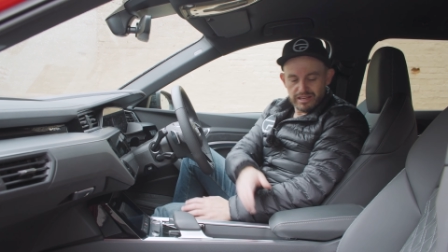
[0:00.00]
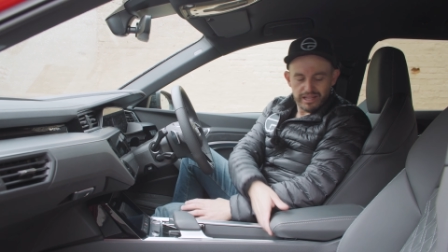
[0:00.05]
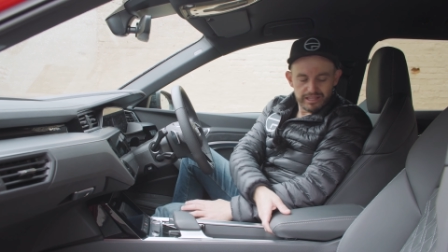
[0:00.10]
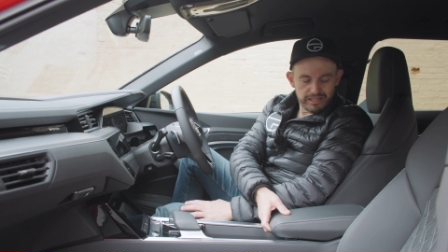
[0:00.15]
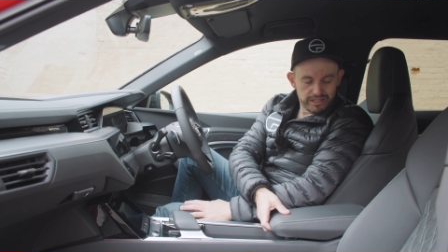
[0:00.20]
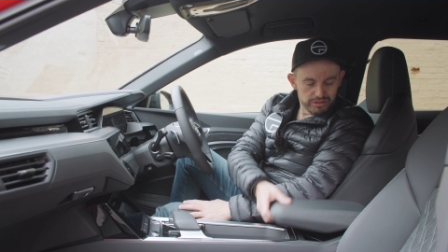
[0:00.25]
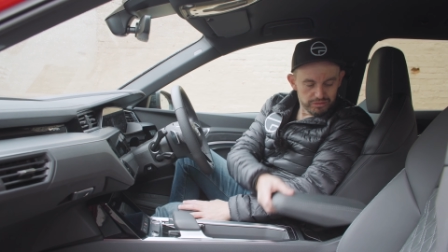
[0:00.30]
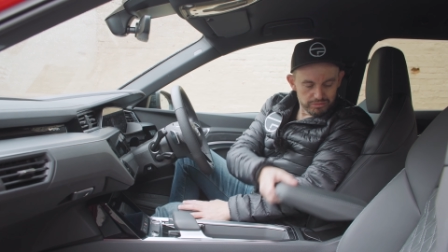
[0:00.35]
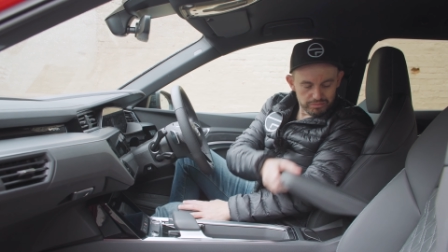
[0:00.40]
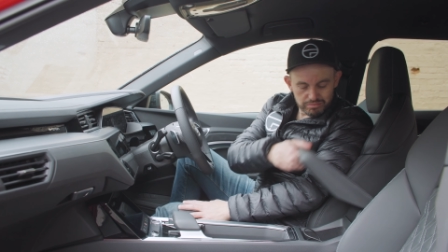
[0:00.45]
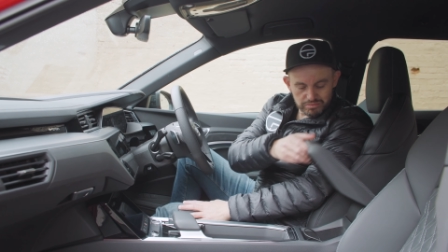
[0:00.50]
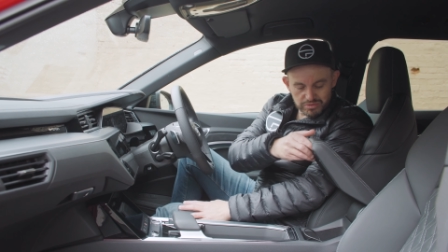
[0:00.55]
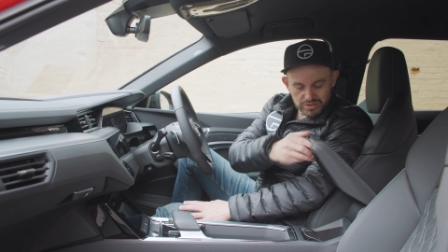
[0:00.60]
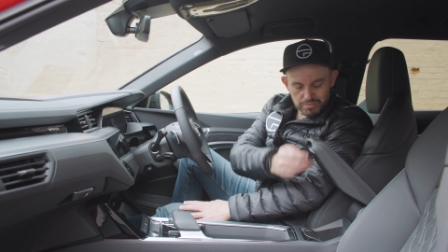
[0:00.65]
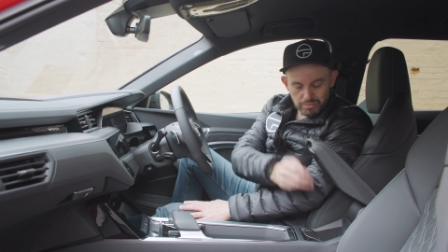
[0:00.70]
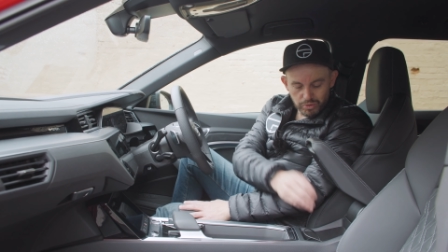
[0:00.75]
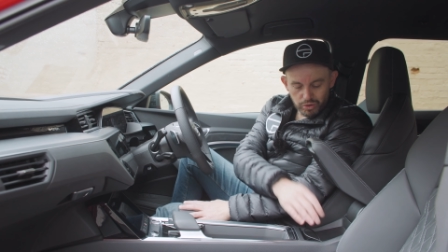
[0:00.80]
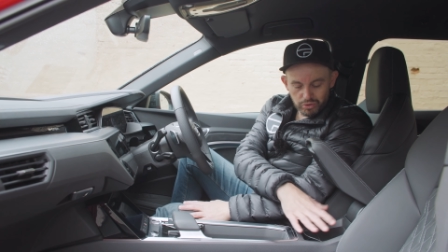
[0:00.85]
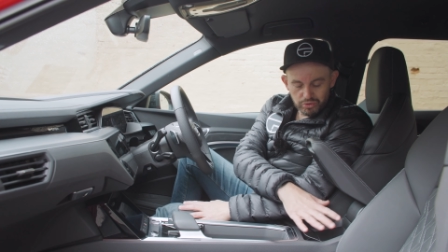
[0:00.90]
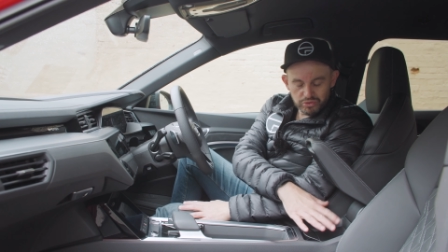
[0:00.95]
A little
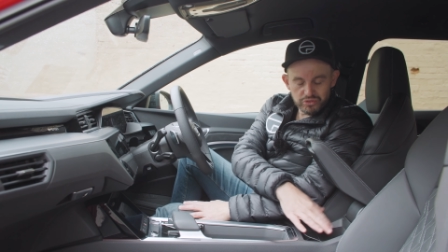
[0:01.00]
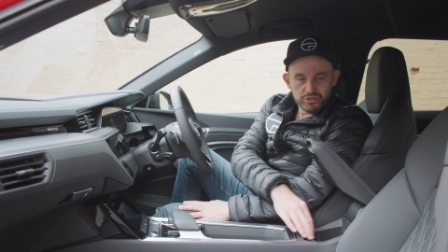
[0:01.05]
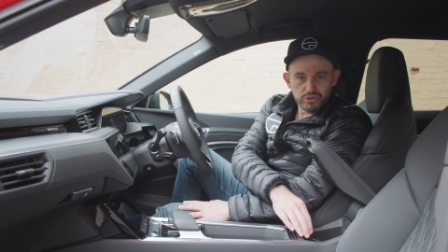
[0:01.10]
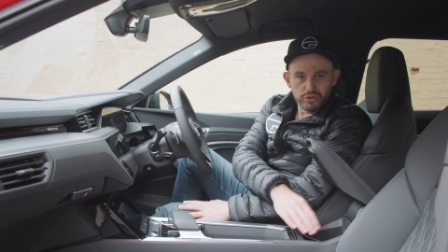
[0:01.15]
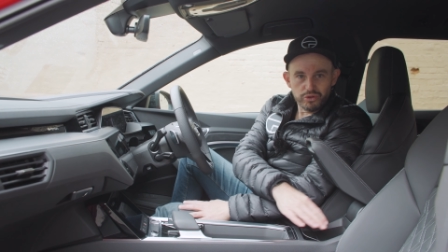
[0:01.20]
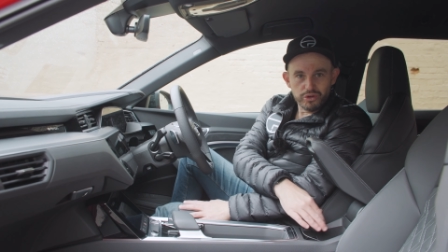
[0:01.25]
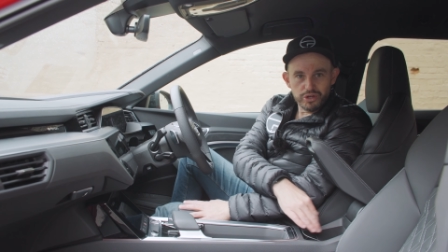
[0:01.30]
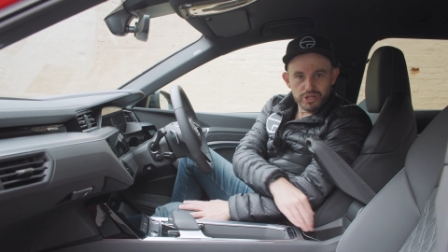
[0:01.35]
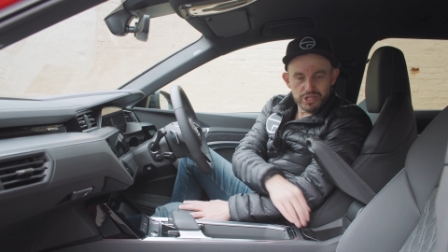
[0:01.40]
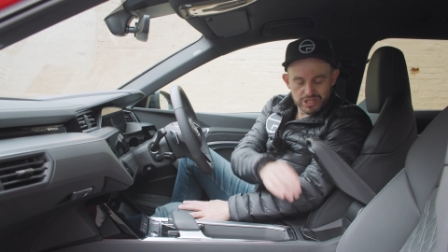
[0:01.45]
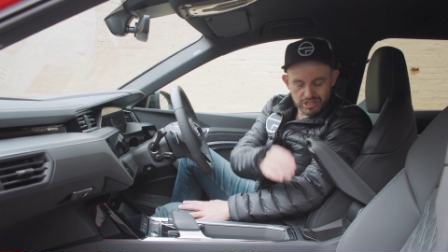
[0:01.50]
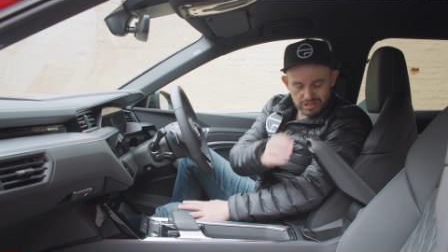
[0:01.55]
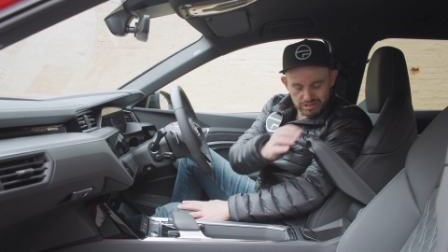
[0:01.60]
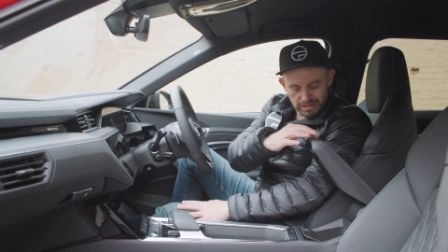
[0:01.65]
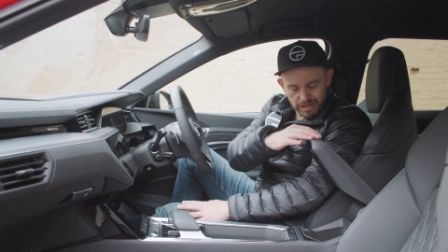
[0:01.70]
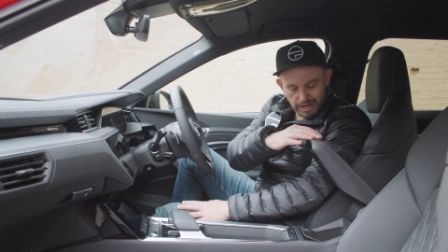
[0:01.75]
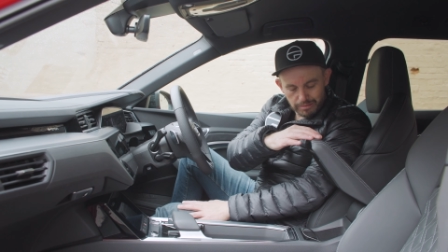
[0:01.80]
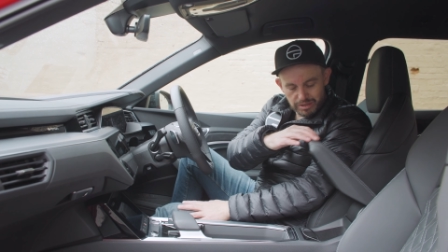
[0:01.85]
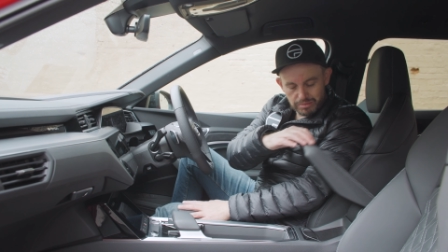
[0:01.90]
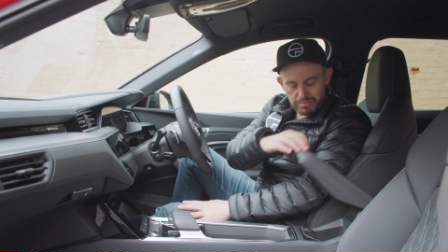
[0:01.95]
small storage
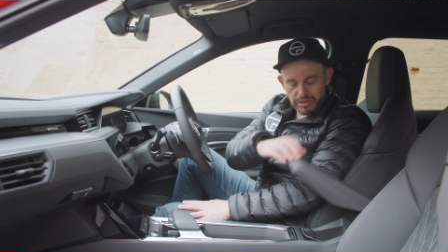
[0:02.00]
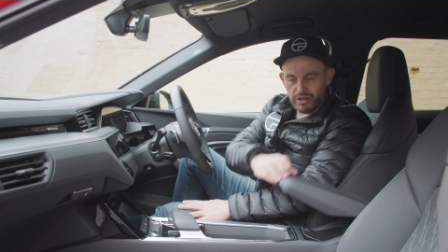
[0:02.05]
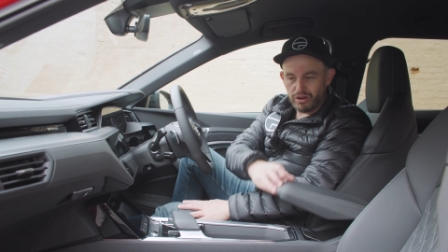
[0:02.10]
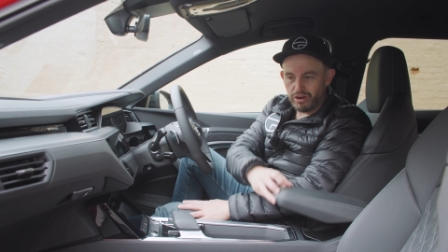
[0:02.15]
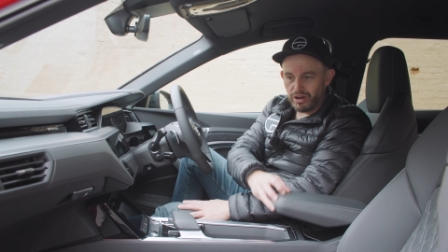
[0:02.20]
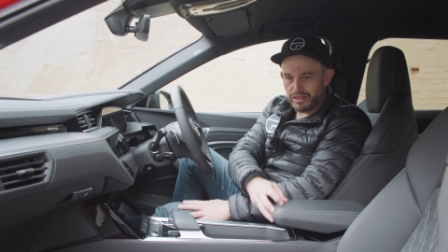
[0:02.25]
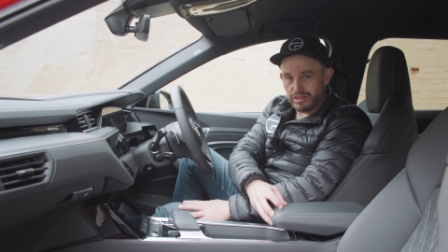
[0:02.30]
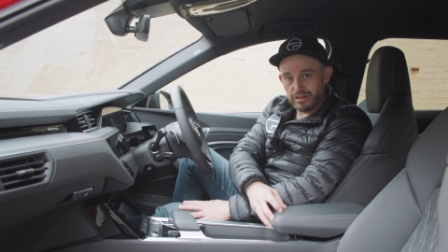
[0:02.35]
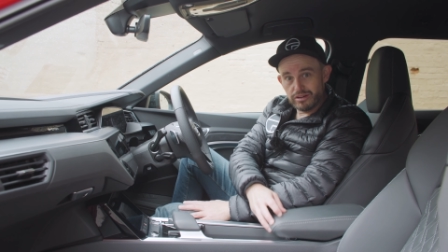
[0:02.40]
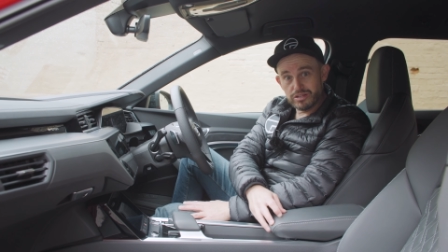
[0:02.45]
cubby behind